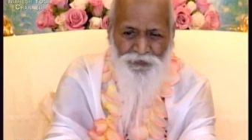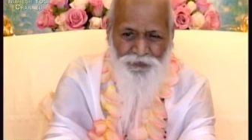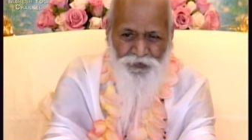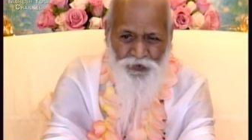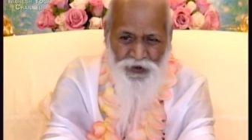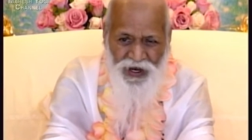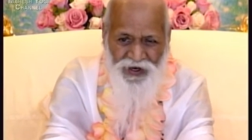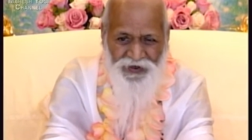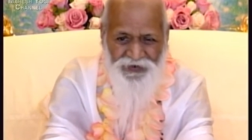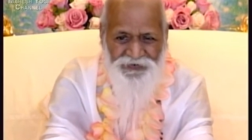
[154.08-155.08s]

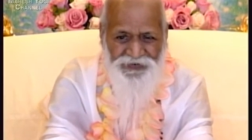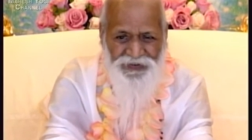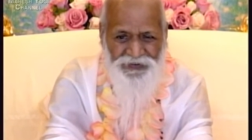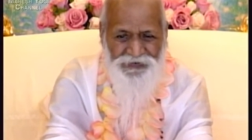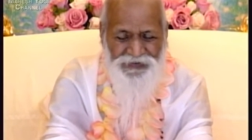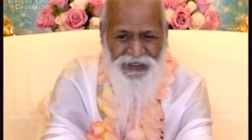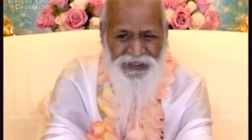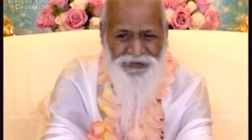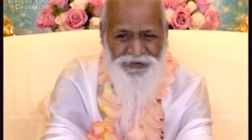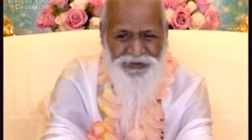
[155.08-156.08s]
Puran is
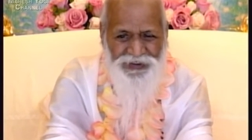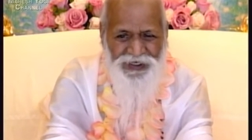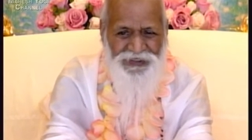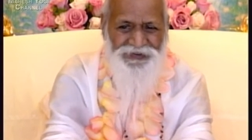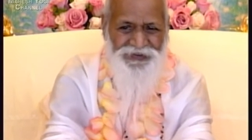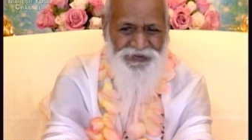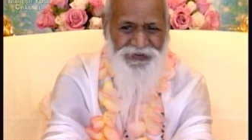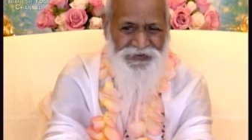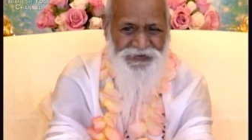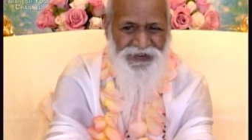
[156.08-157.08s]
ancient,
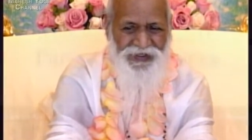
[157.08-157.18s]
they say,